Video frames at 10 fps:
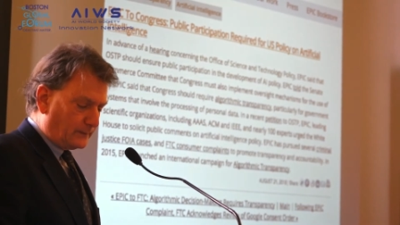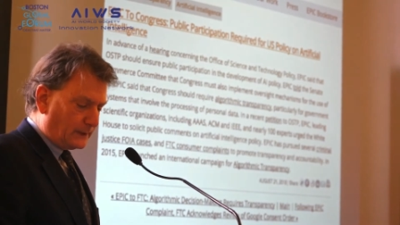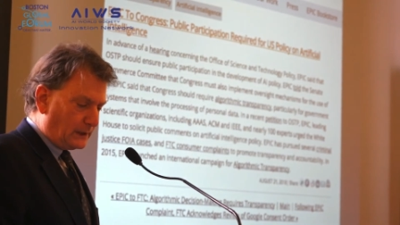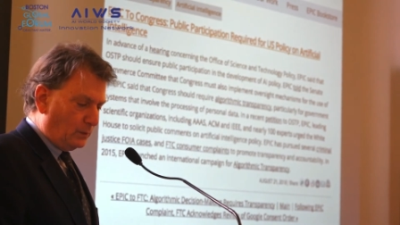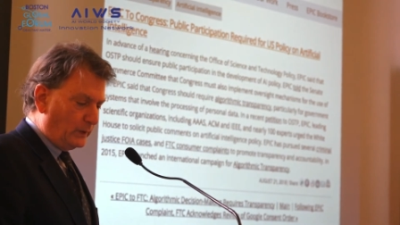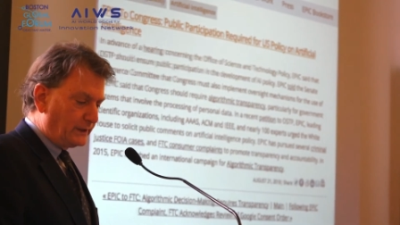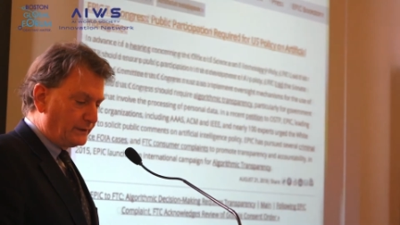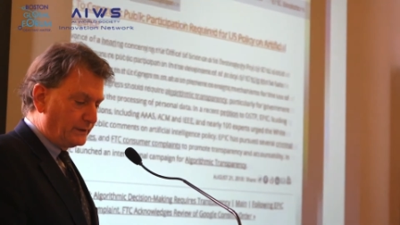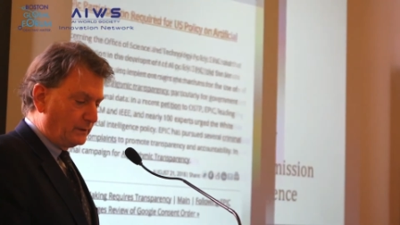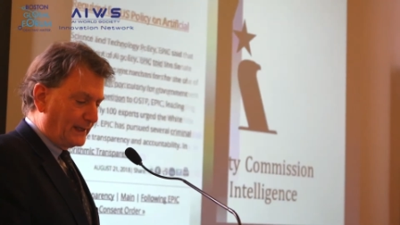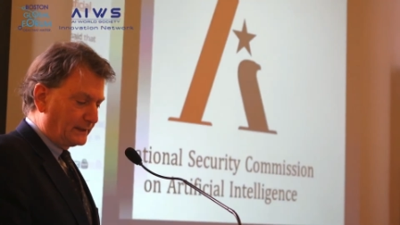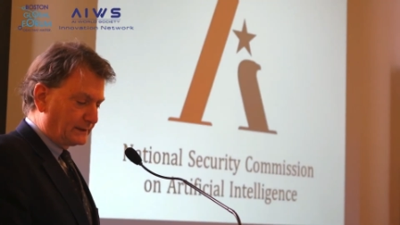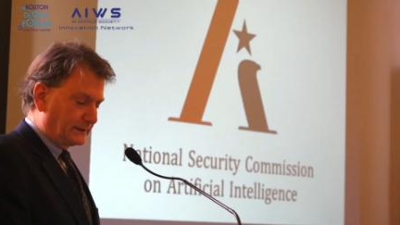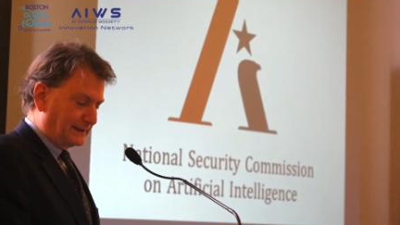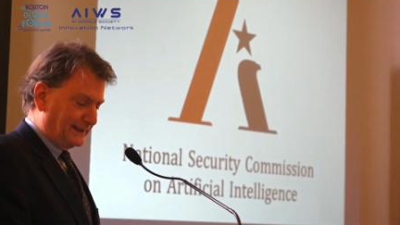with a new
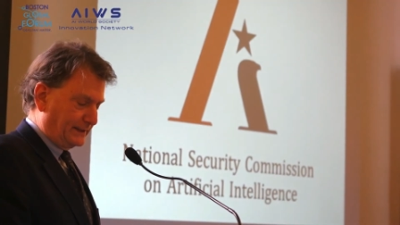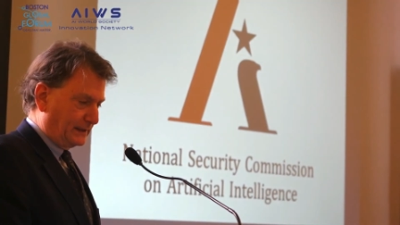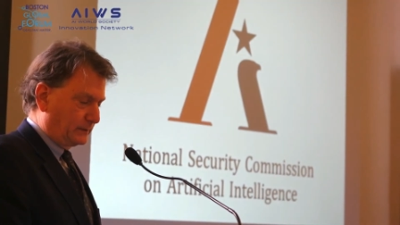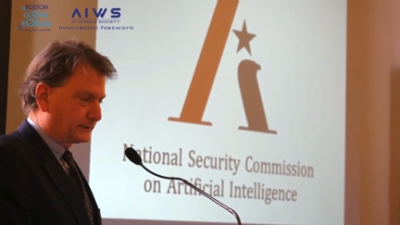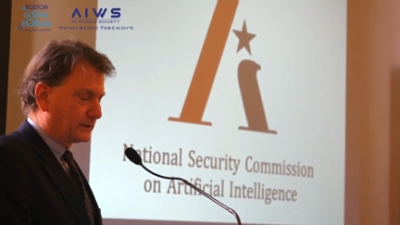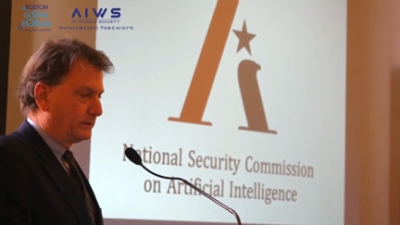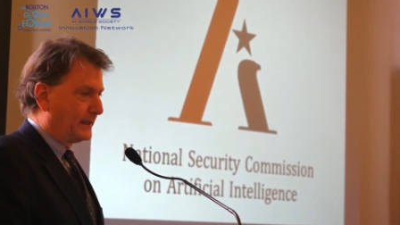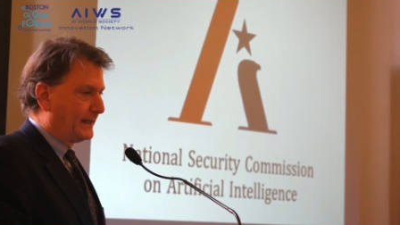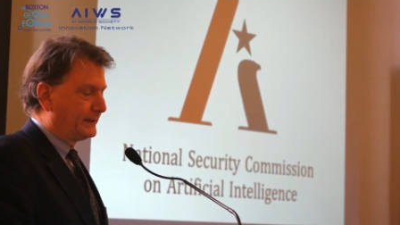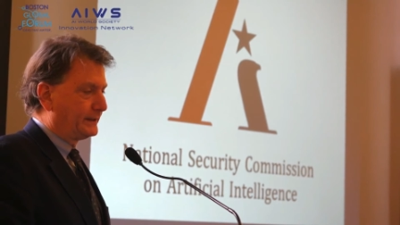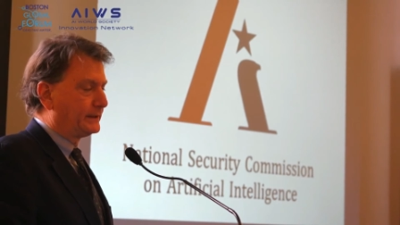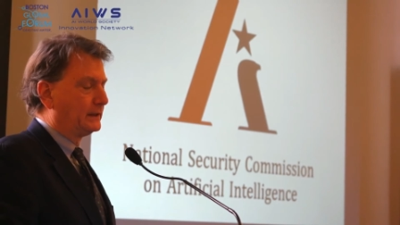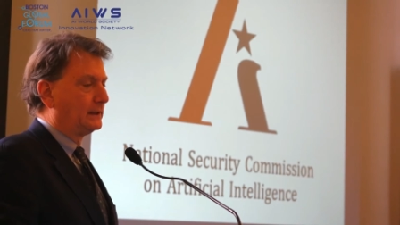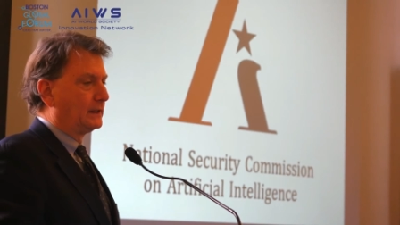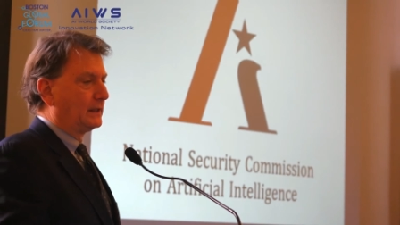entity that was created
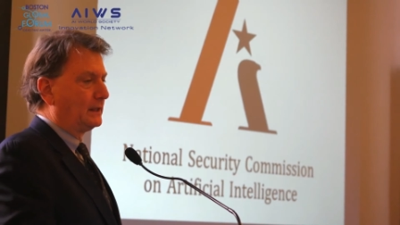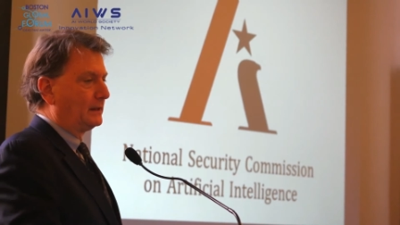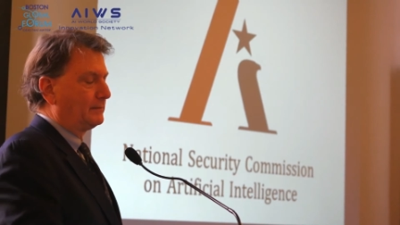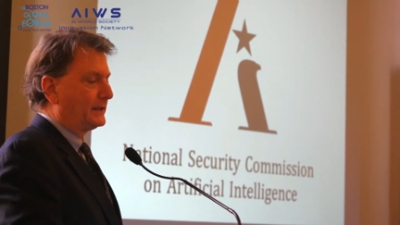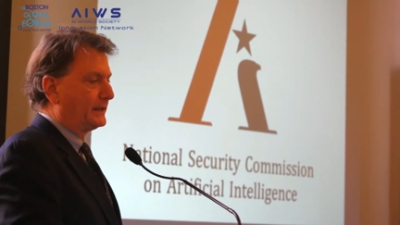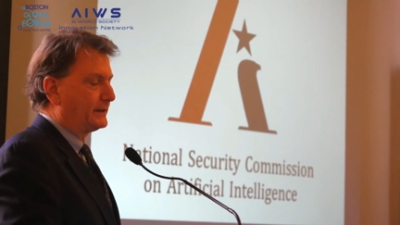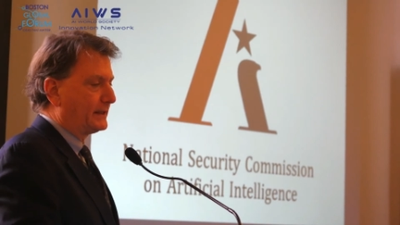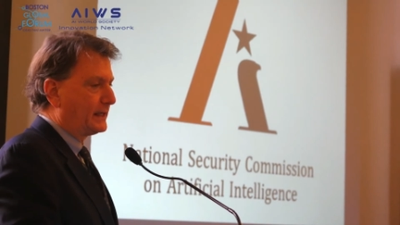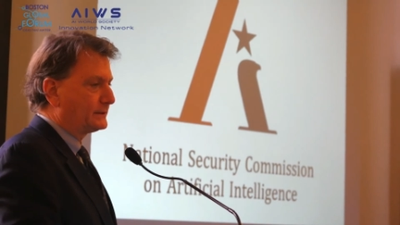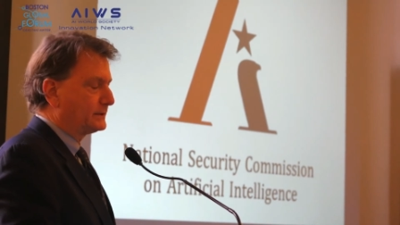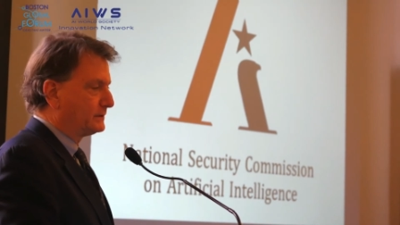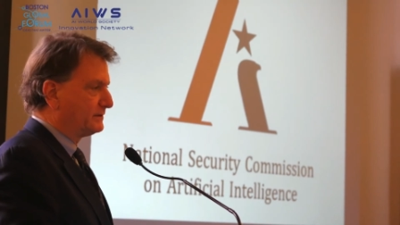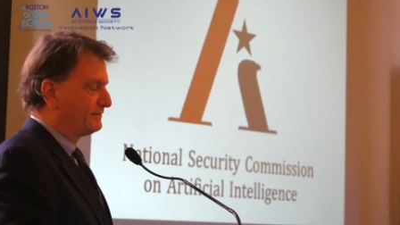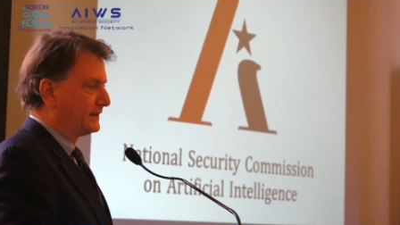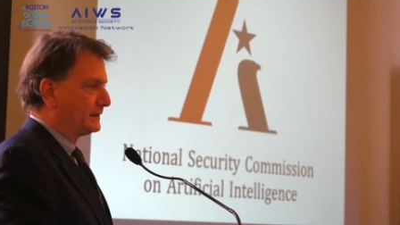uh, by the National
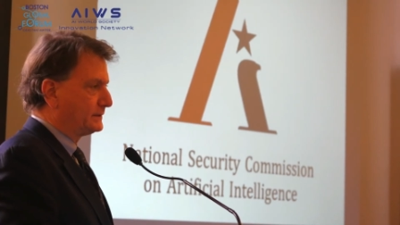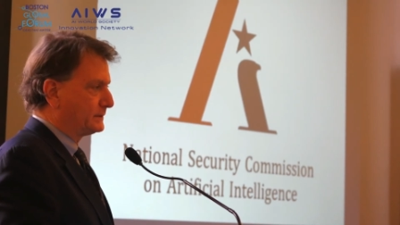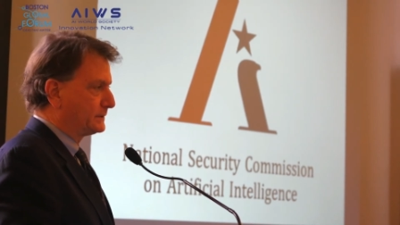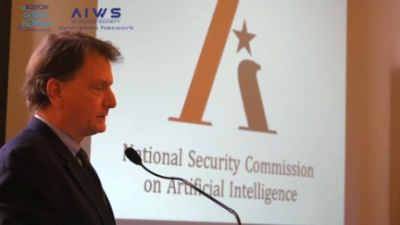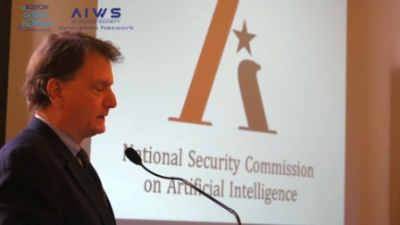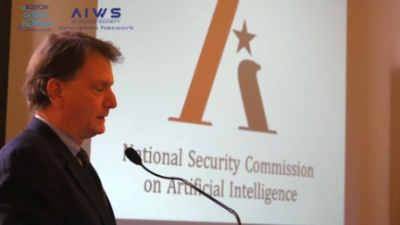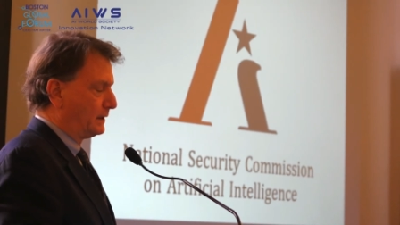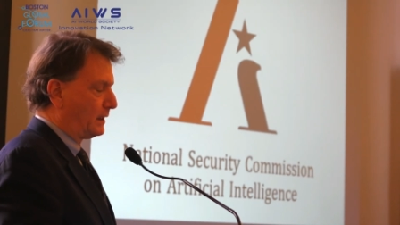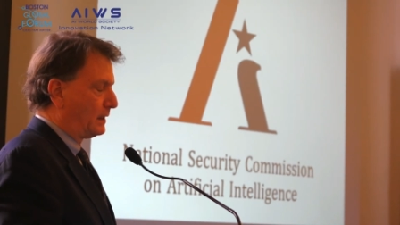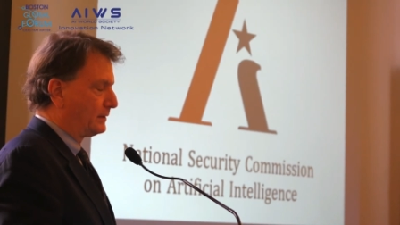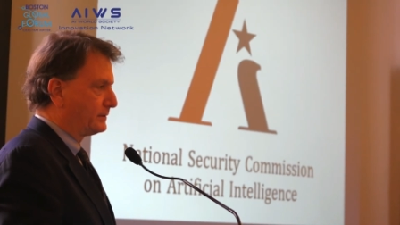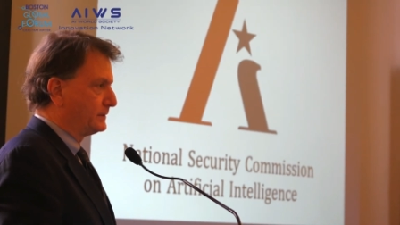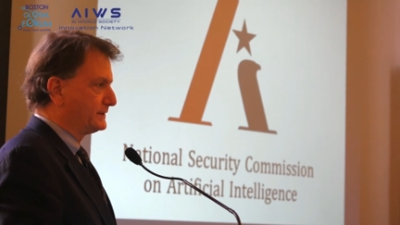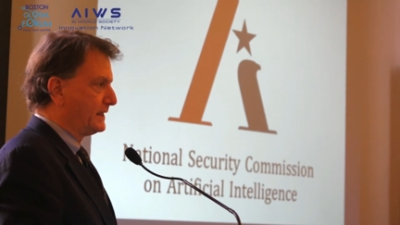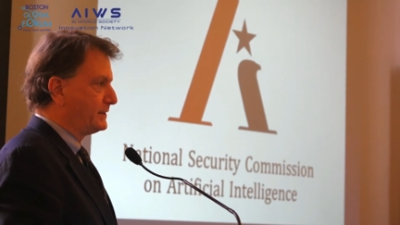Defense
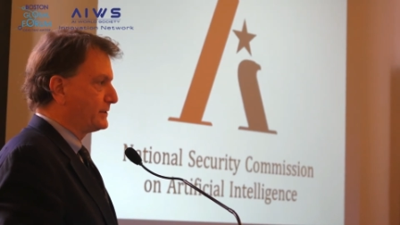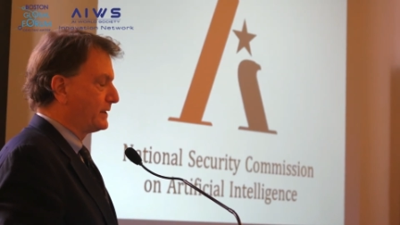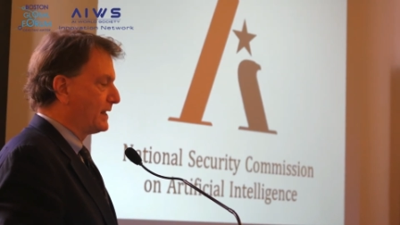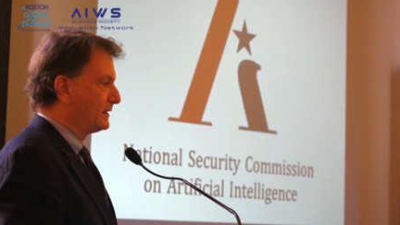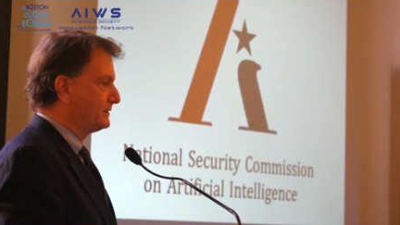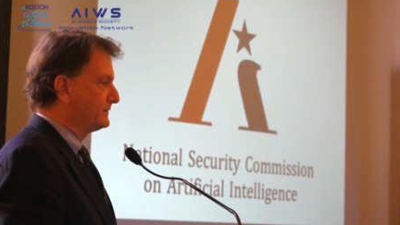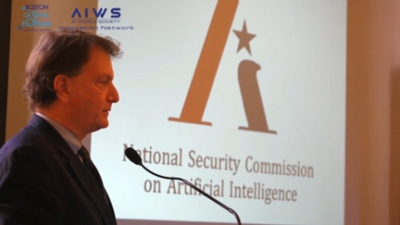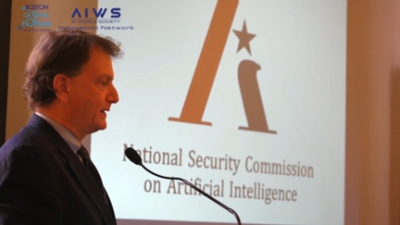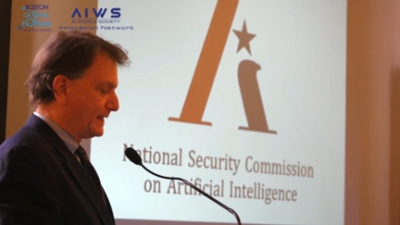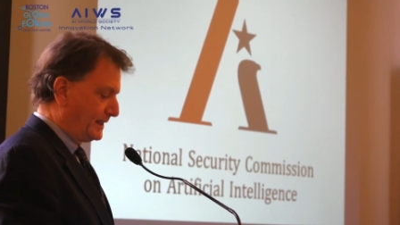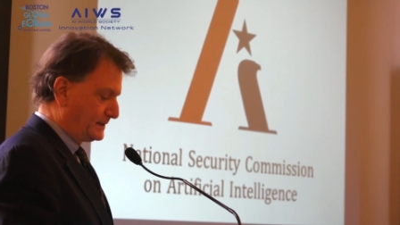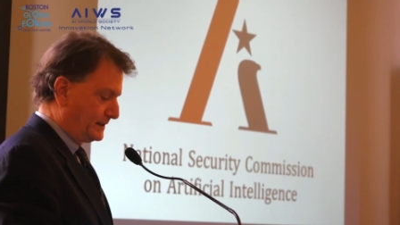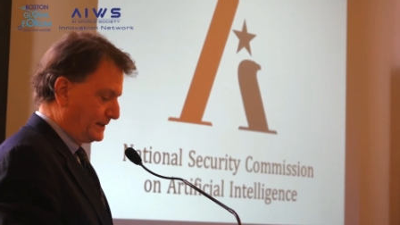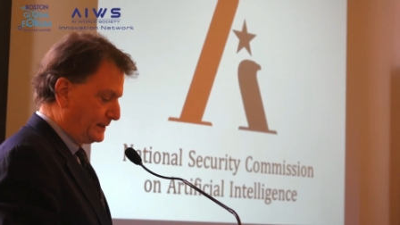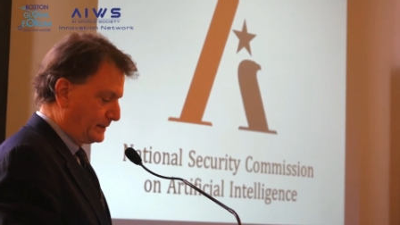Authorization Act of
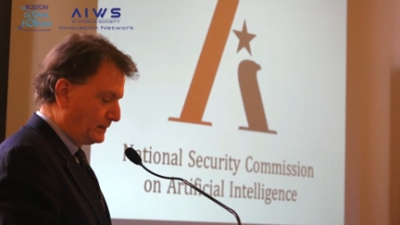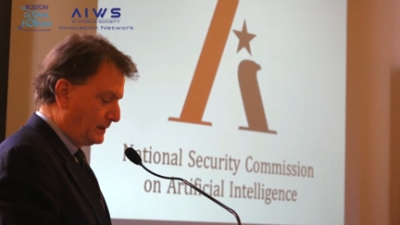2018